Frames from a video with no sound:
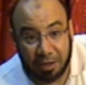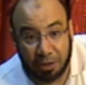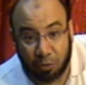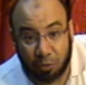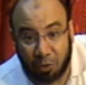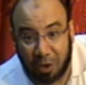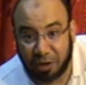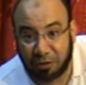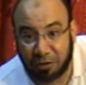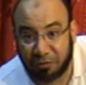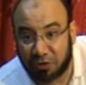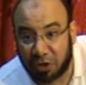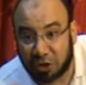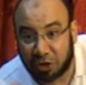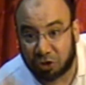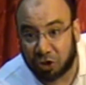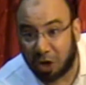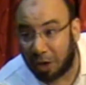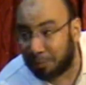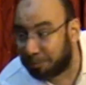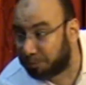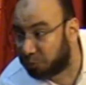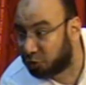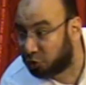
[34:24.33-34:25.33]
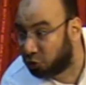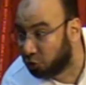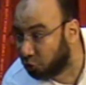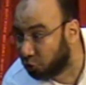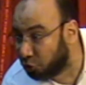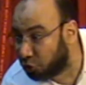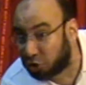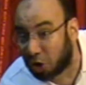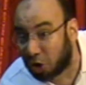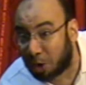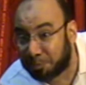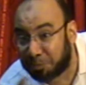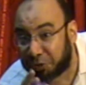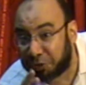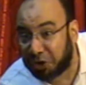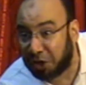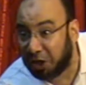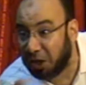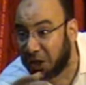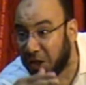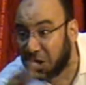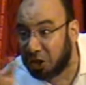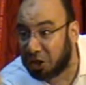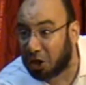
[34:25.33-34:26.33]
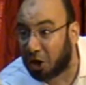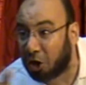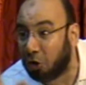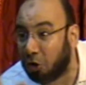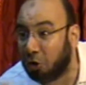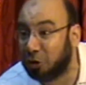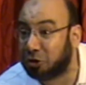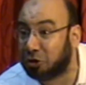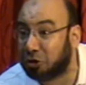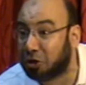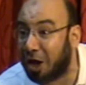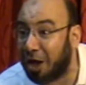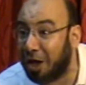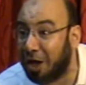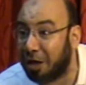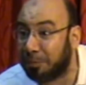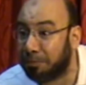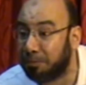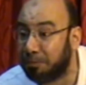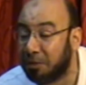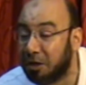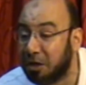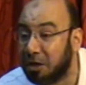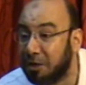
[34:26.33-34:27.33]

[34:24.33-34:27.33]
one of the top three in the whole tribe.